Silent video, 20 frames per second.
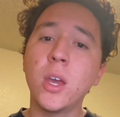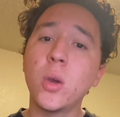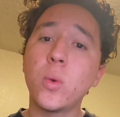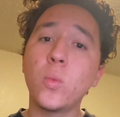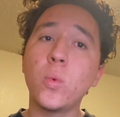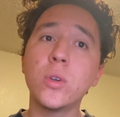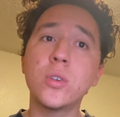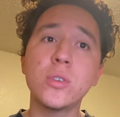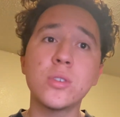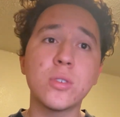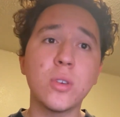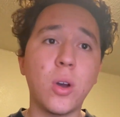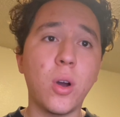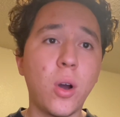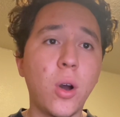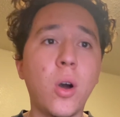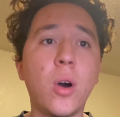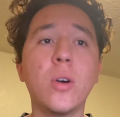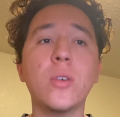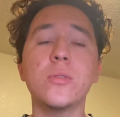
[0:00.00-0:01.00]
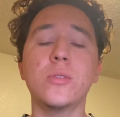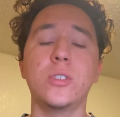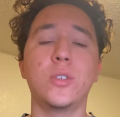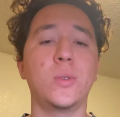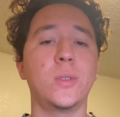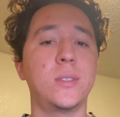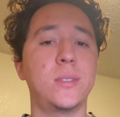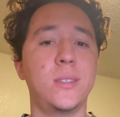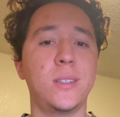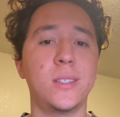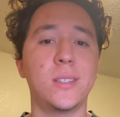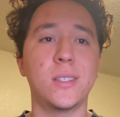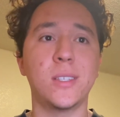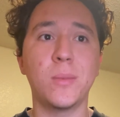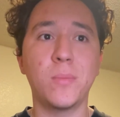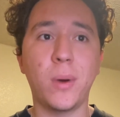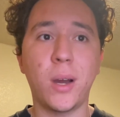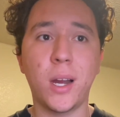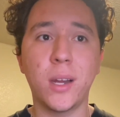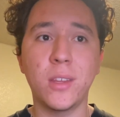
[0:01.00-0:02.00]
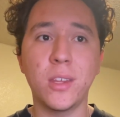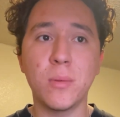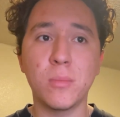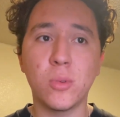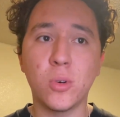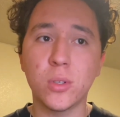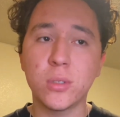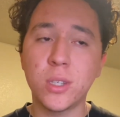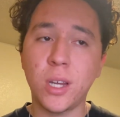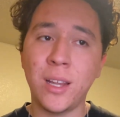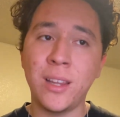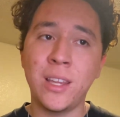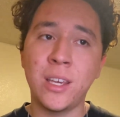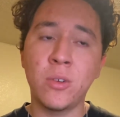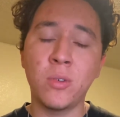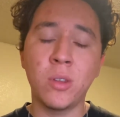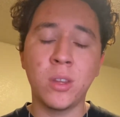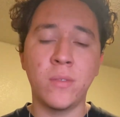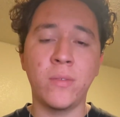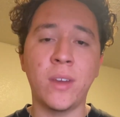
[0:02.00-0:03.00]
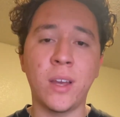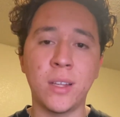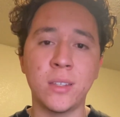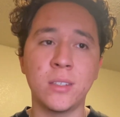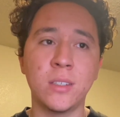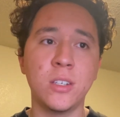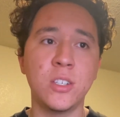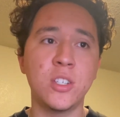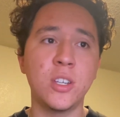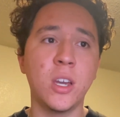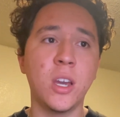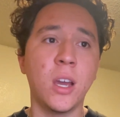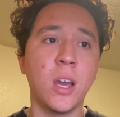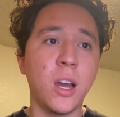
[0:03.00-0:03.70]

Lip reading: which is also assisted by the multilingual advantage